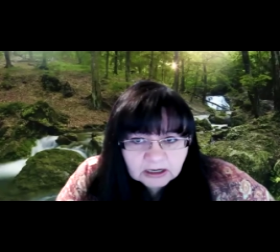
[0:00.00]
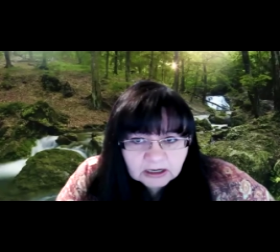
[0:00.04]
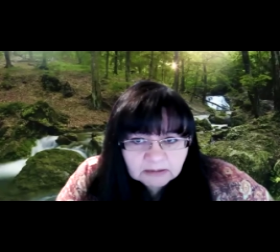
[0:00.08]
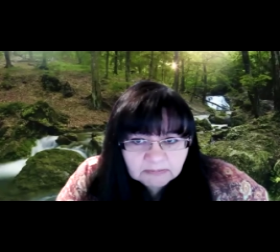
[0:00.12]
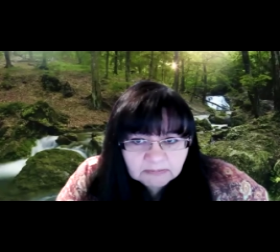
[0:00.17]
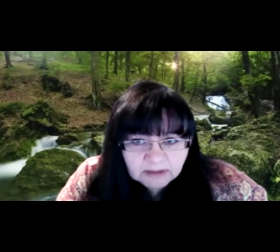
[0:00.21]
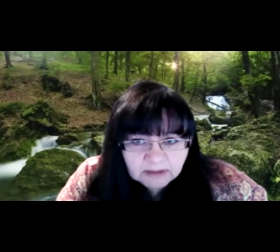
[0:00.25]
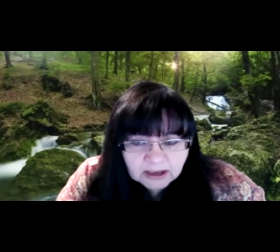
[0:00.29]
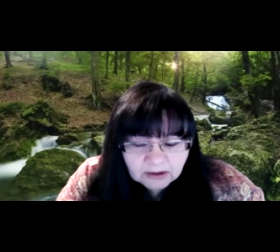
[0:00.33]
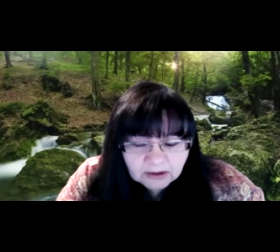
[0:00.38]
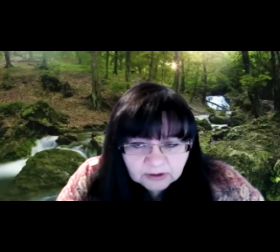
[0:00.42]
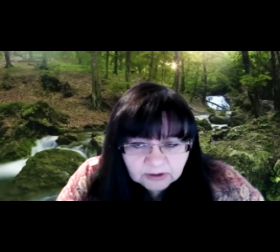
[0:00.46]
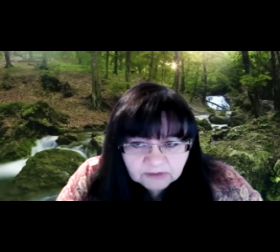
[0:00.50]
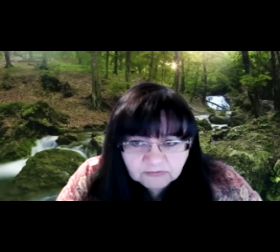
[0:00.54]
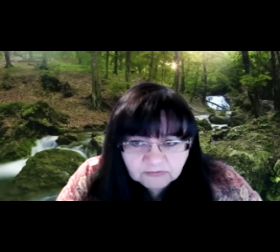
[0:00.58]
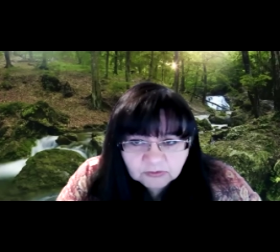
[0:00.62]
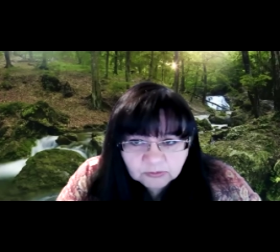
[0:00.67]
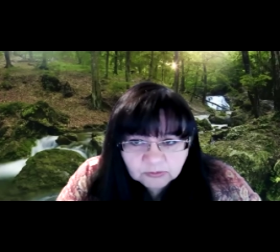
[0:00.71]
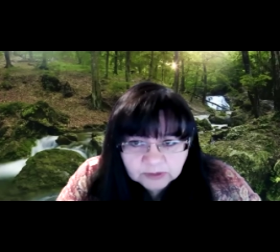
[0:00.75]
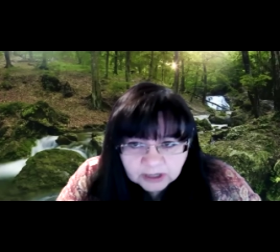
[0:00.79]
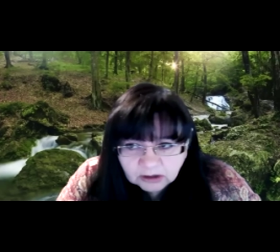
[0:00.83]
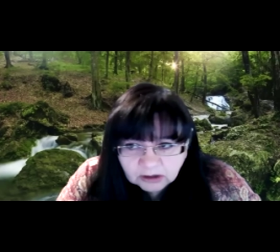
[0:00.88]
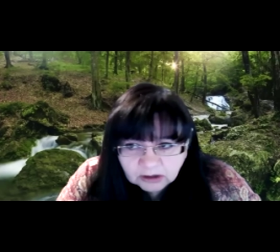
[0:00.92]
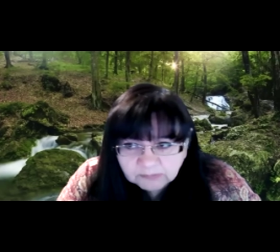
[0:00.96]

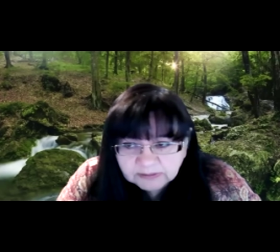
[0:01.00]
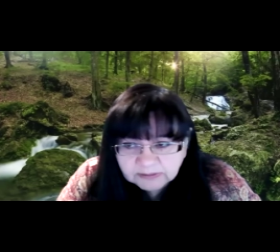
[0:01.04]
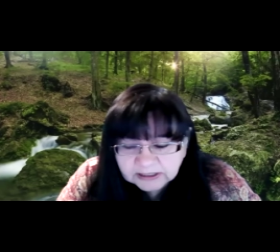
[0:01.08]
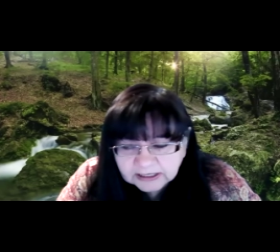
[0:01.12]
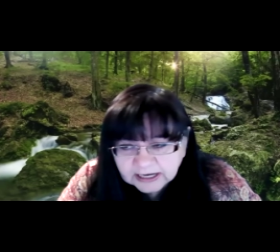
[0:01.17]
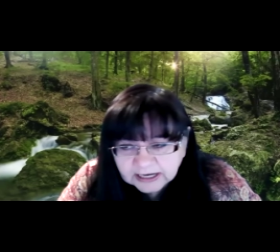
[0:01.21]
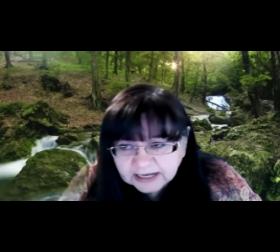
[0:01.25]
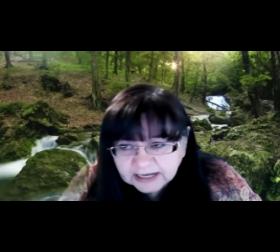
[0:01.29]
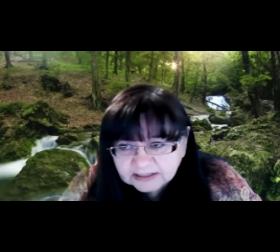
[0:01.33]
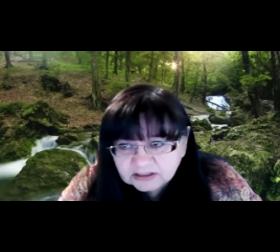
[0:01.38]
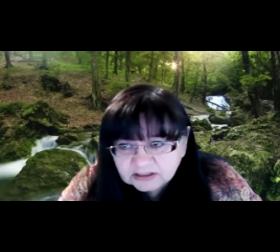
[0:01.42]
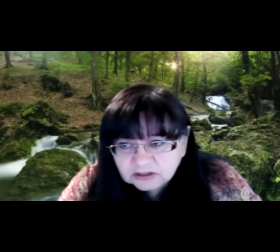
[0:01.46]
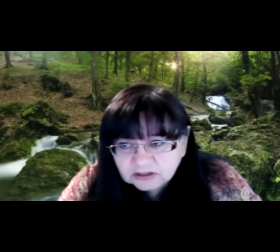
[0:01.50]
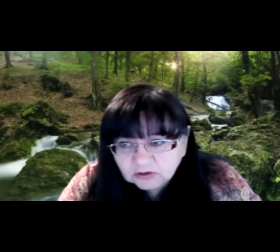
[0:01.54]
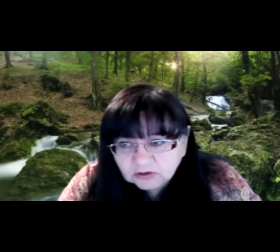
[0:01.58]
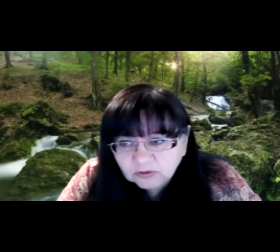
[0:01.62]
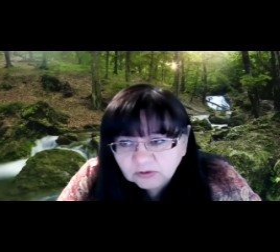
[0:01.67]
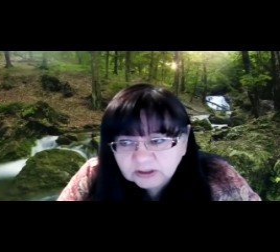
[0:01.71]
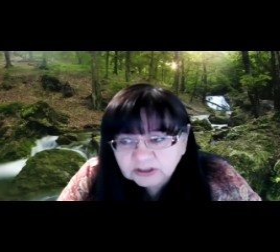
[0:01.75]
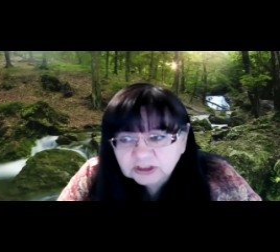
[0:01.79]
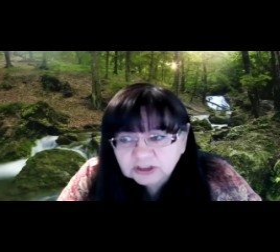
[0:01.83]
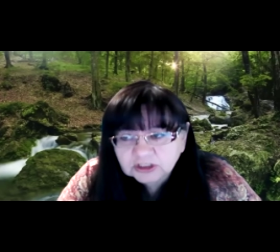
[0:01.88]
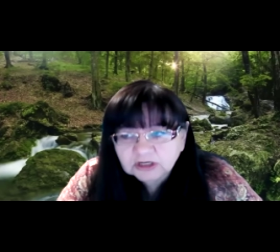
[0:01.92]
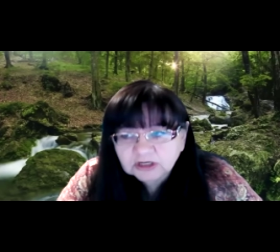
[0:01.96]
However, we are being asked the
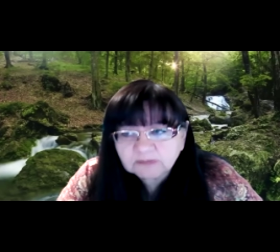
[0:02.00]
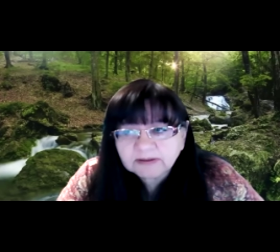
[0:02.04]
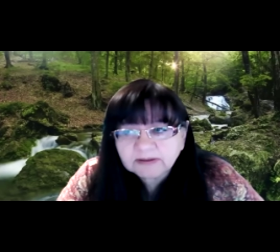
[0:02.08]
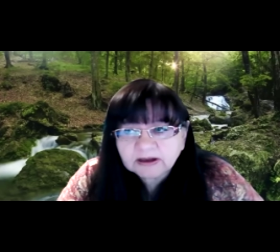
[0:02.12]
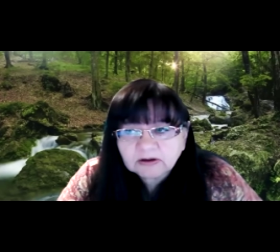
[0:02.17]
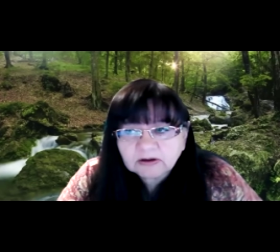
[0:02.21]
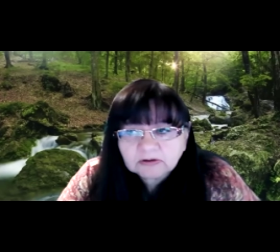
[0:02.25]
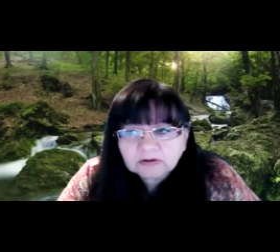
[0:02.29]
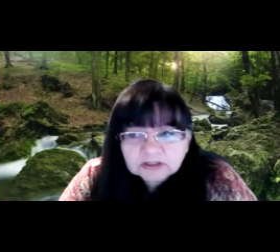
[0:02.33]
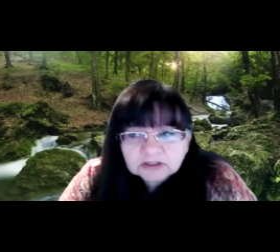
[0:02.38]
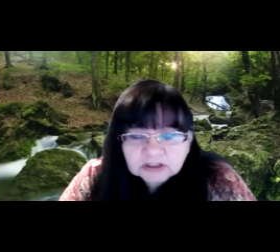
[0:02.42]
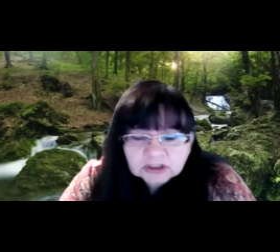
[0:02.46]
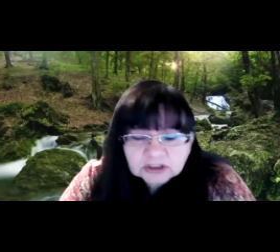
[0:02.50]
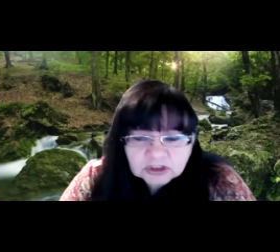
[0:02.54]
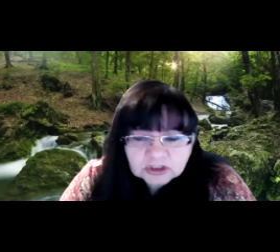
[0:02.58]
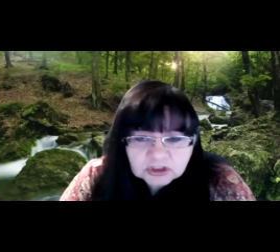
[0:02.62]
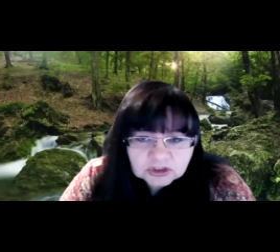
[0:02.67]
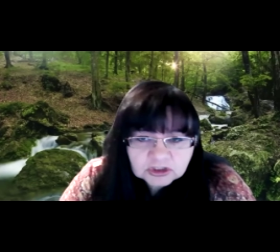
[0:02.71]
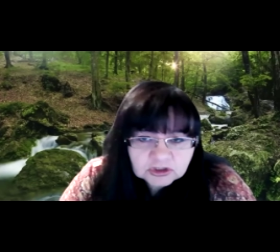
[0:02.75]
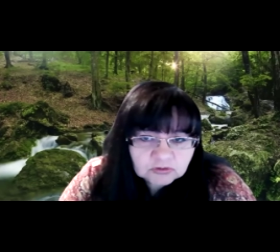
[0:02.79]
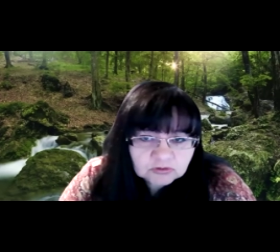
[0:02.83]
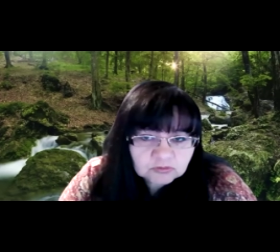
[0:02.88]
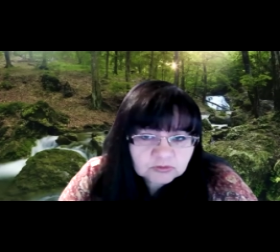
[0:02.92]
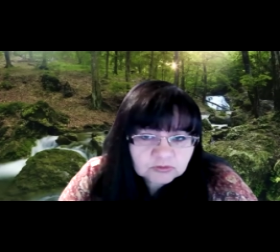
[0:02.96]
question about
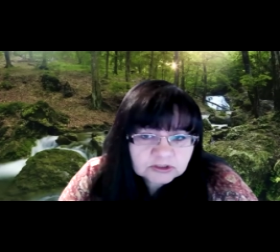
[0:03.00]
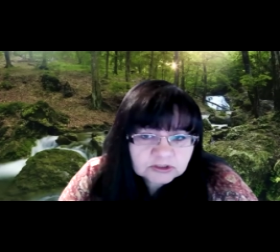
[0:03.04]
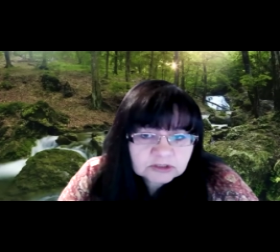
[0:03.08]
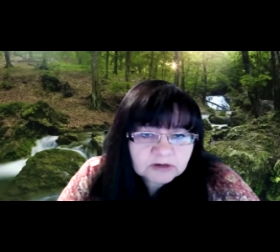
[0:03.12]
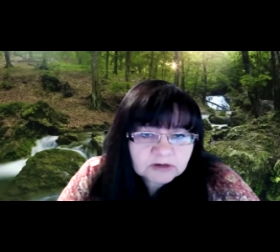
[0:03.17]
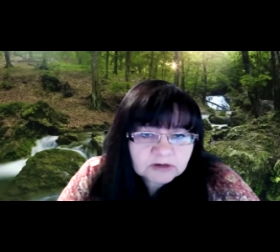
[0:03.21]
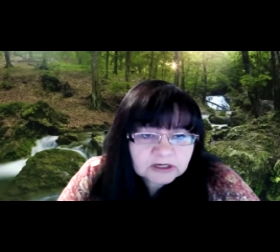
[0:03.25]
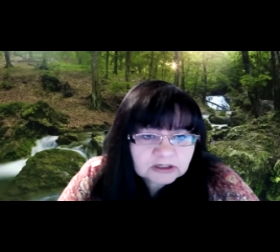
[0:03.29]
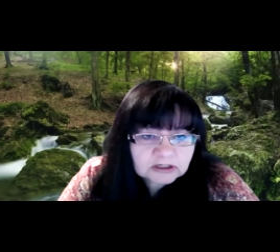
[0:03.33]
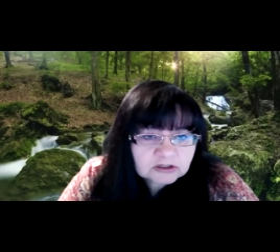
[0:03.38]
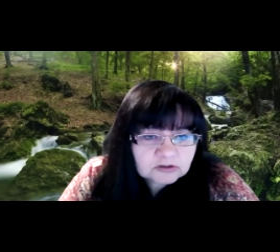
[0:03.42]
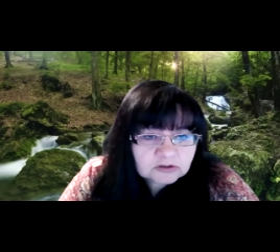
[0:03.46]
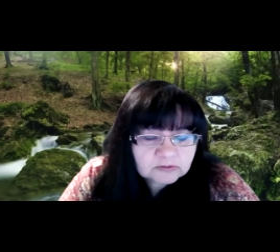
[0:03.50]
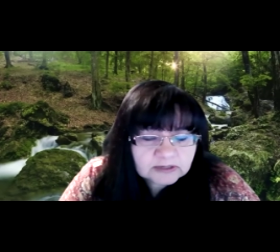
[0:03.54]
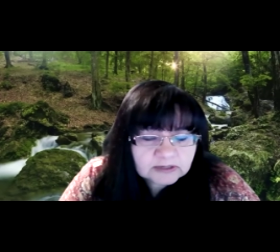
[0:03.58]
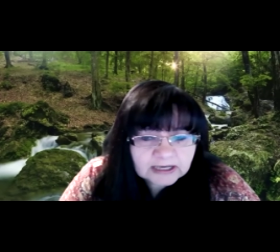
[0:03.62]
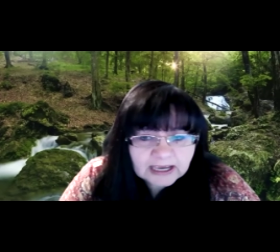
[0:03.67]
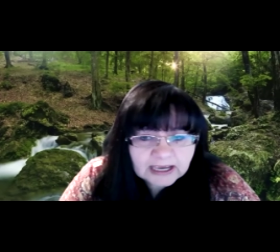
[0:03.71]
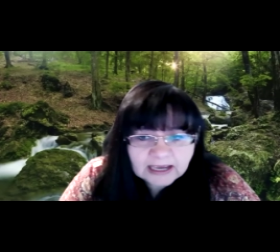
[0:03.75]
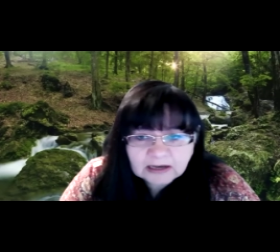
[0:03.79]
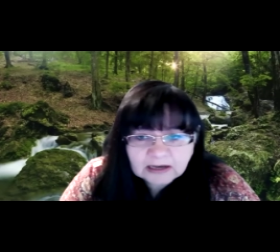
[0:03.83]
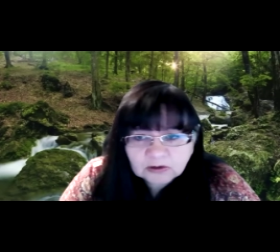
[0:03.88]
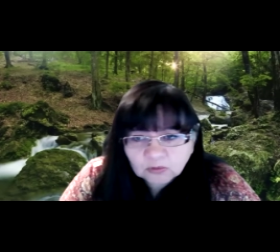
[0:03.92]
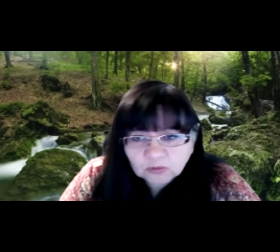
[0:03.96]
did you respond to
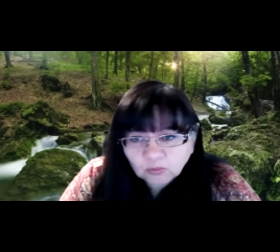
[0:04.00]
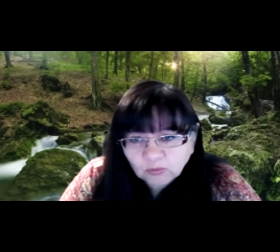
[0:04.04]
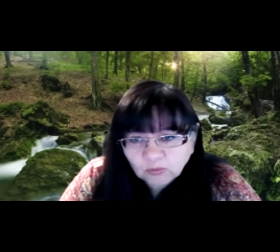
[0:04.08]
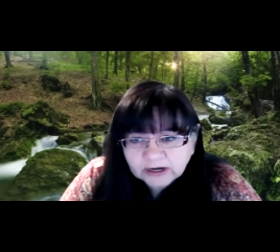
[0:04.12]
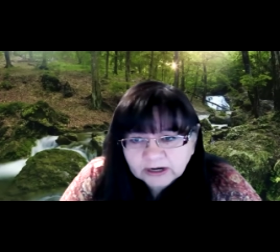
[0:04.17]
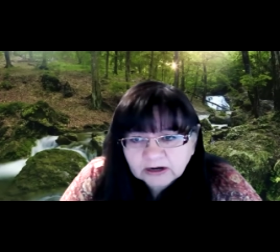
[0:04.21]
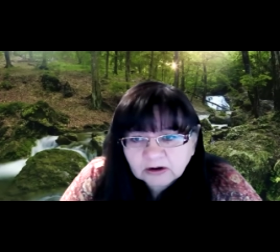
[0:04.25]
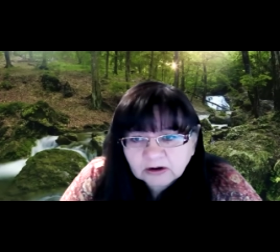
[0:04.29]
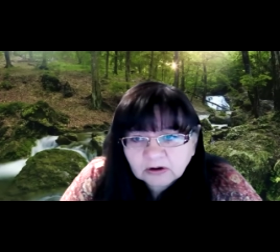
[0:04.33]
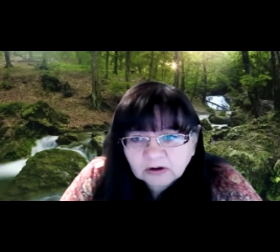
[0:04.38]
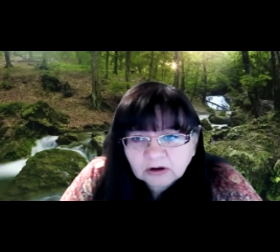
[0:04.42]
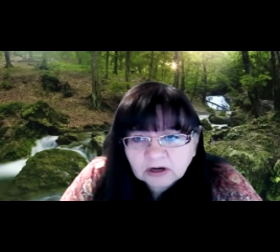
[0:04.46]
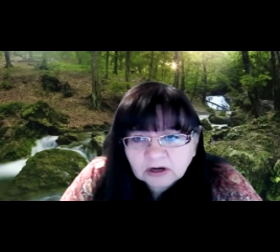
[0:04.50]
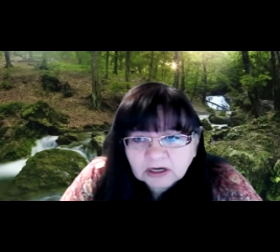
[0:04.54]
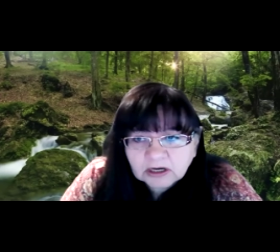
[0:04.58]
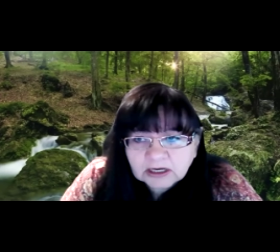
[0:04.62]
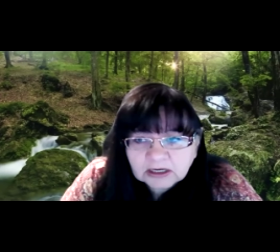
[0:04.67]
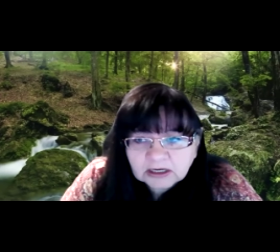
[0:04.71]
it and where